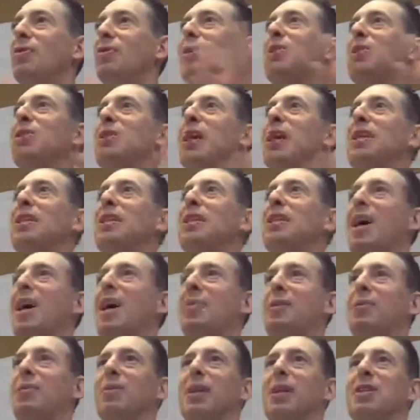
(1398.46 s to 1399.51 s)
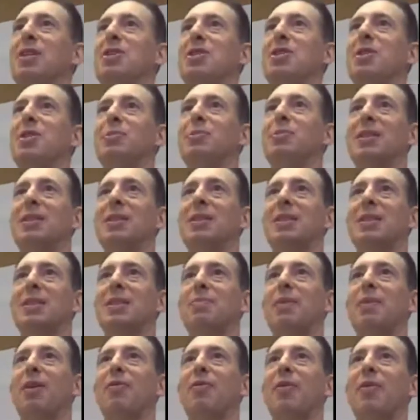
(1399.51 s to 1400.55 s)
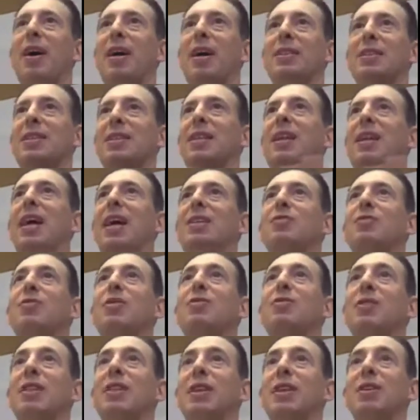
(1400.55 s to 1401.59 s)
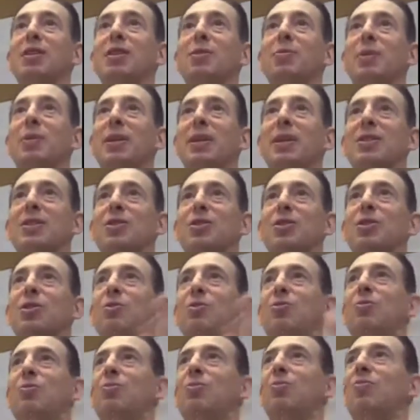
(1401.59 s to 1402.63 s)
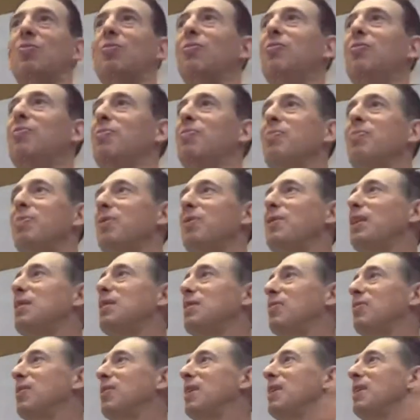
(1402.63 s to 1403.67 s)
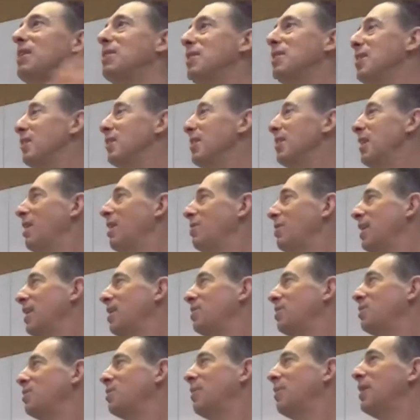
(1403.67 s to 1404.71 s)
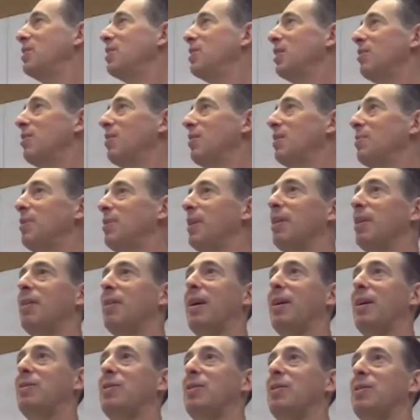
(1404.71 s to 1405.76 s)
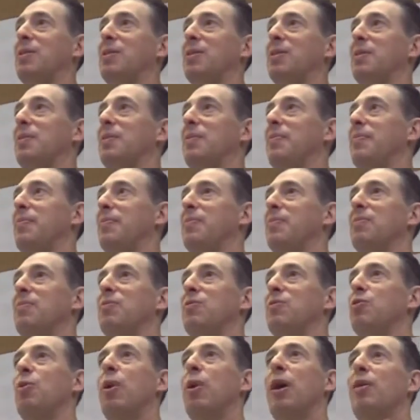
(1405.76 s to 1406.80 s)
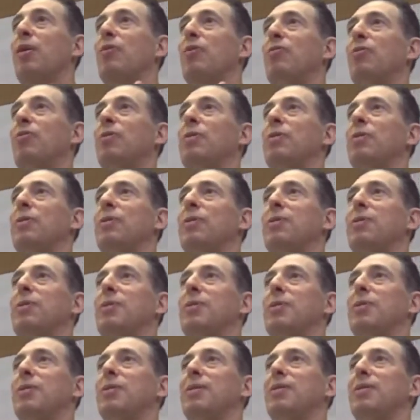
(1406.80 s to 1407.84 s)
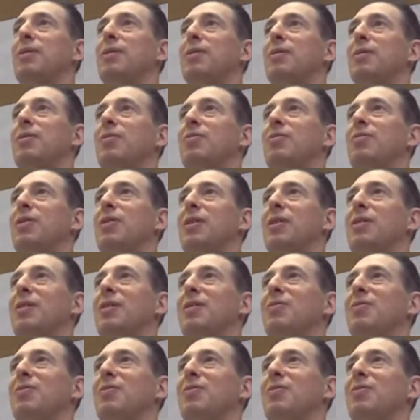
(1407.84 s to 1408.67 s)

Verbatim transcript: your guess at how many relationships exist in Belfast in the last 50 years because two sets of kids and their caretakers met each other on a playground? 12? It's exaggerated.